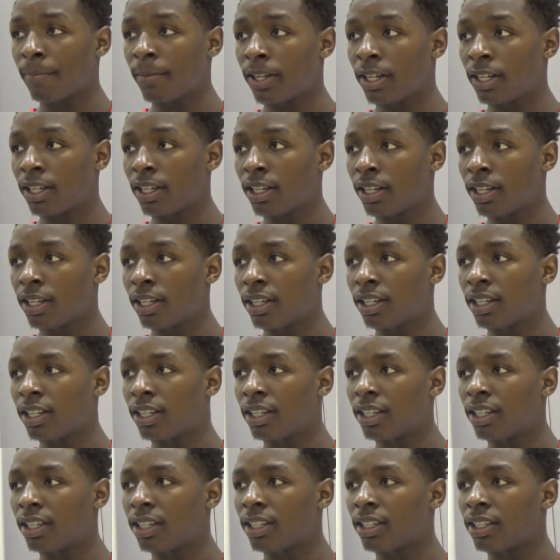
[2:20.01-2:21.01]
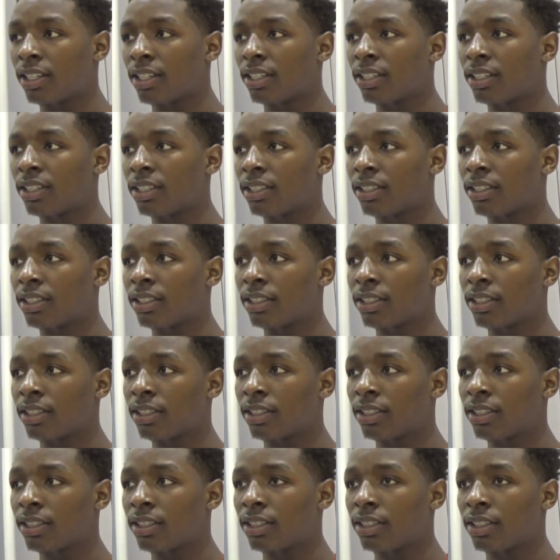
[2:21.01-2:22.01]
a, can that in any way be
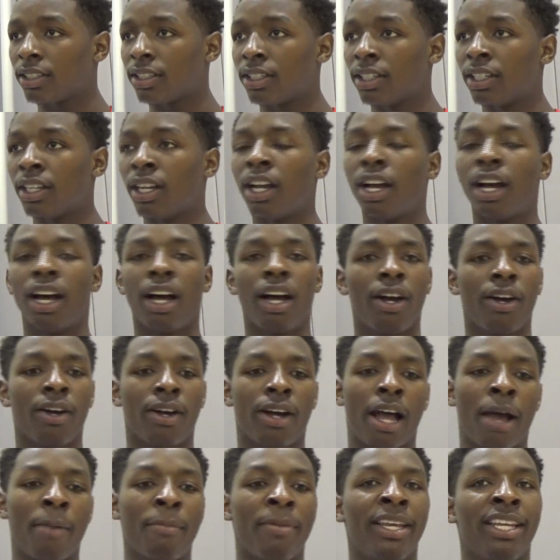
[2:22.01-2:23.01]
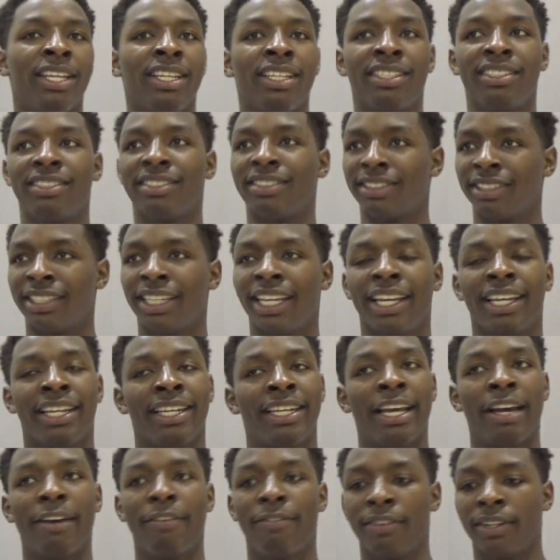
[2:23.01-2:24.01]
motivating for you guys this year oh, without oh, I mean, play well? Yeah,
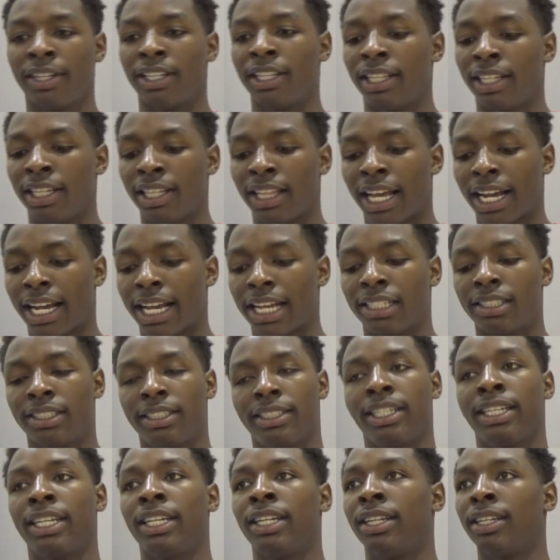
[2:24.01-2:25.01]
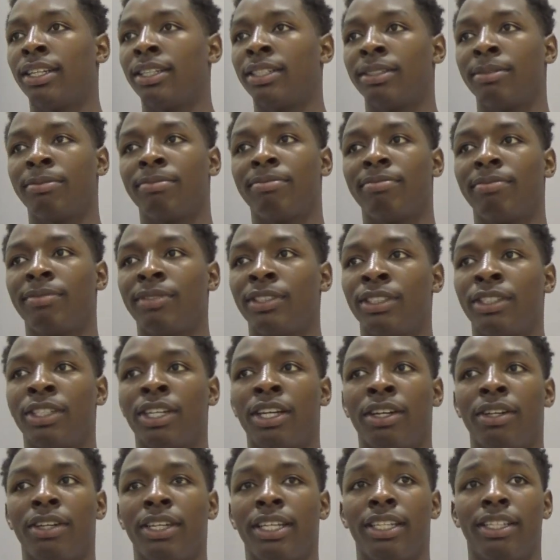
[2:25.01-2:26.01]
definitely. Like I said, um, you
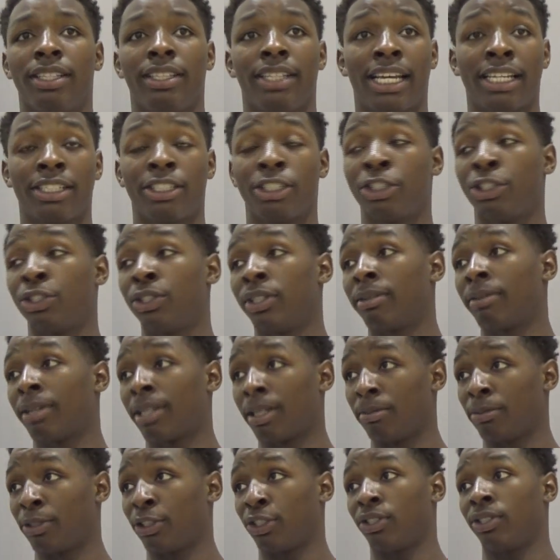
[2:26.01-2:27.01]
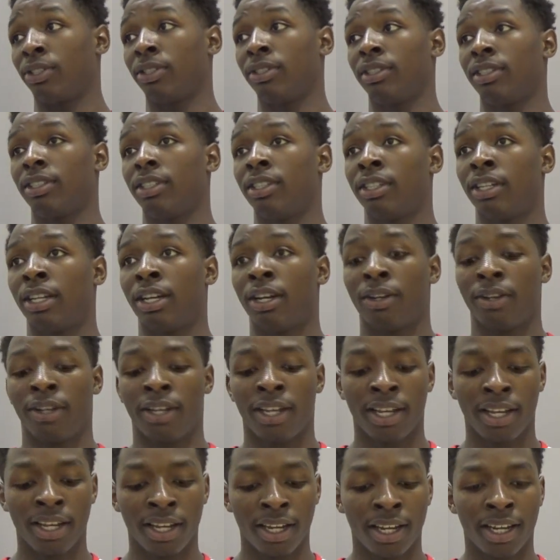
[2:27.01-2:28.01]
know, that's a dream come true. You know,
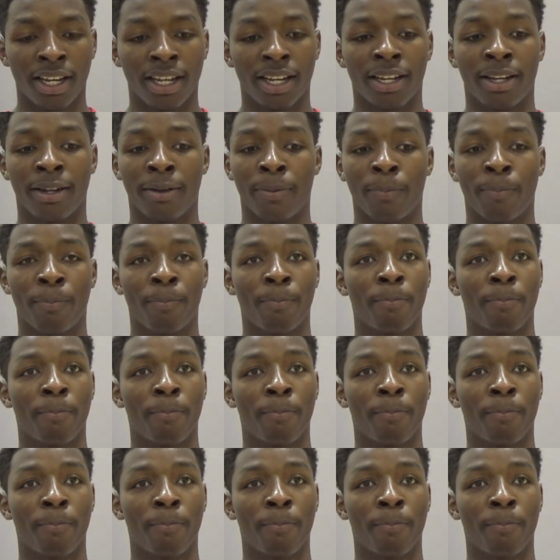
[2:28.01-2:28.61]
um,